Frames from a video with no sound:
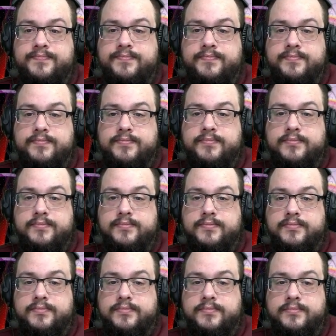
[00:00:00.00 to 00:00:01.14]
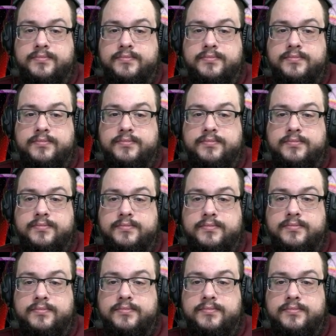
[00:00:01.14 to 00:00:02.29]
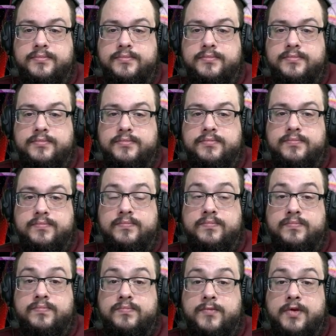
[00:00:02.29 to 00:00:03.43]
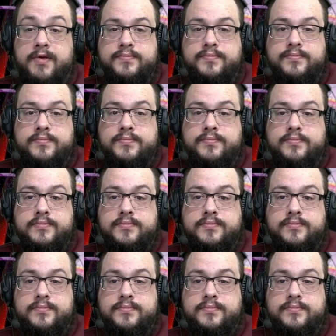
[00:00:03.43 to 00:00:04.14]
Nothing is said.